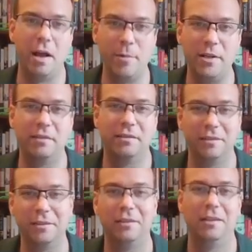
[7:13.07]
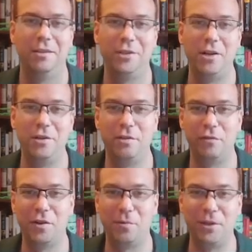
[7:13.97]
I mean, changing the
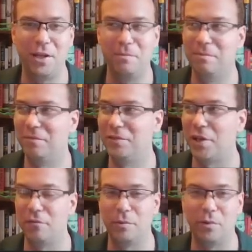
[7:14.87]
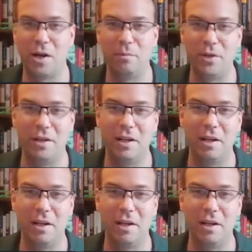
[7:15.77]
variable name solves the problem,